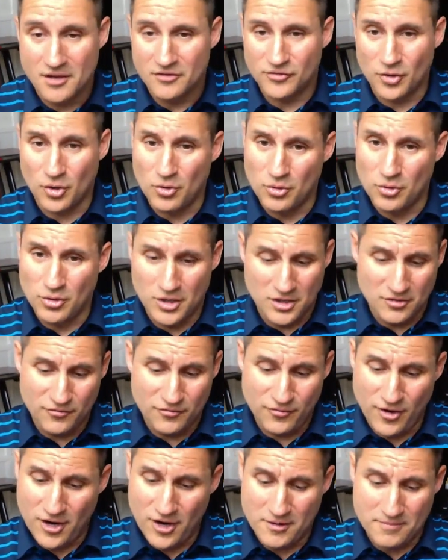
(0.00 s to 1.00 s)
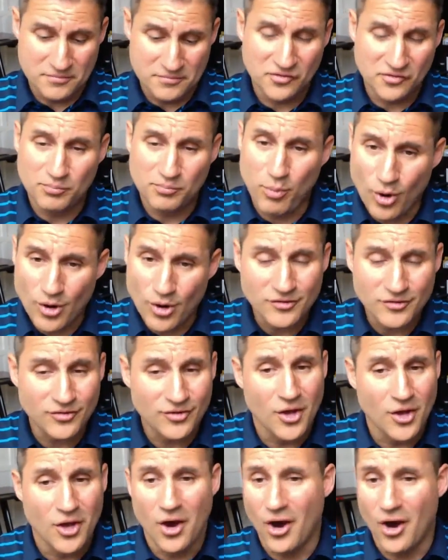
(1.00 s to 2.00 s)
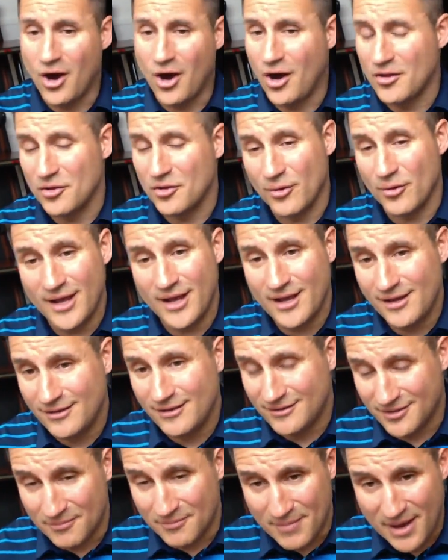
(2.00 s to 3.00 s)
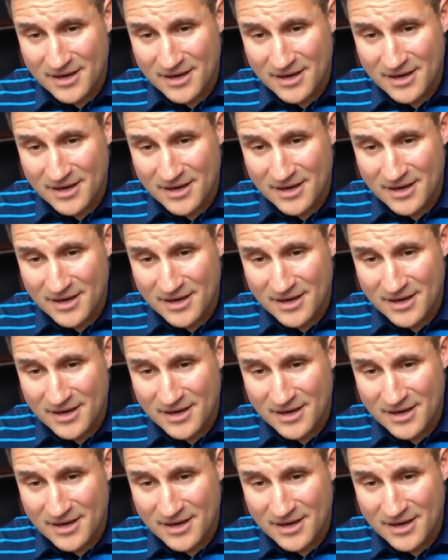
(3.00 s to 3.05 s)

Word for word: So from sports all the way to